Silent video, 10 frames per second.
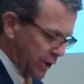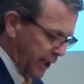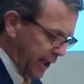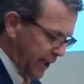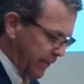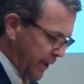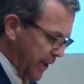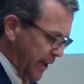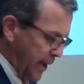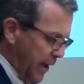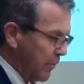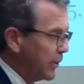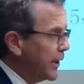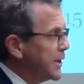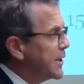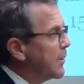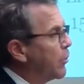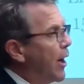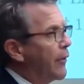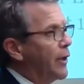Stadium. I'm pleased with the
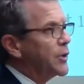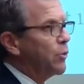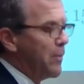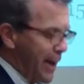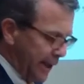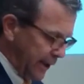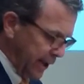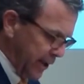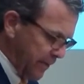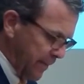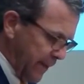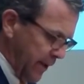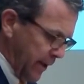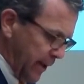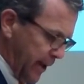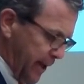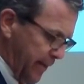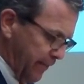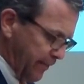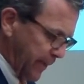progress we're making there.
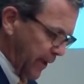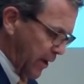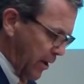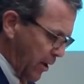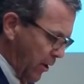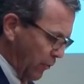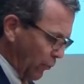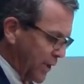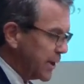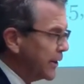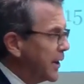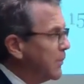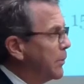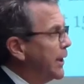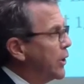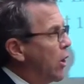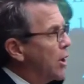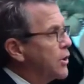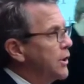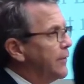Our recently completed
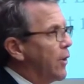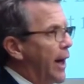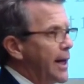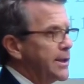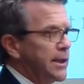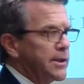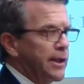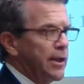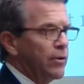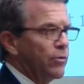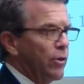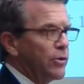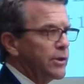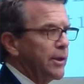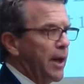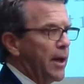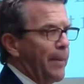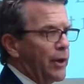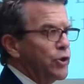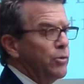auction of our assets there grossed
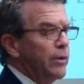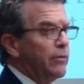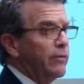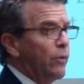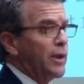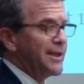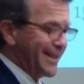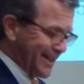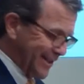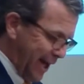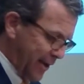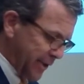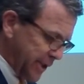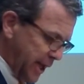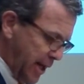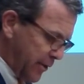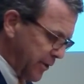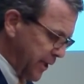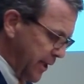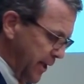about
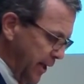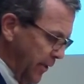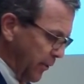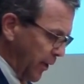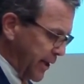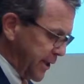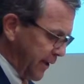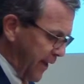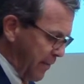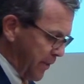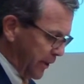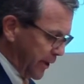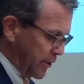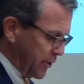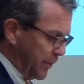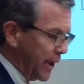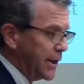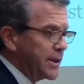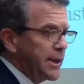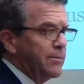$246,000. The raising of that building should
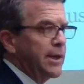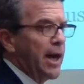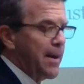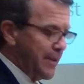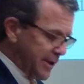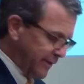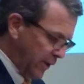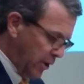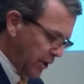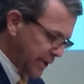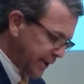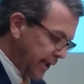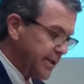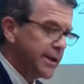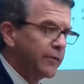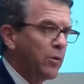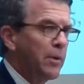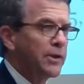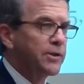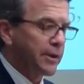begin sometime this fall and take several
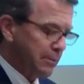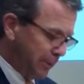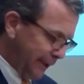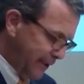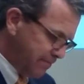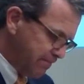months to complete.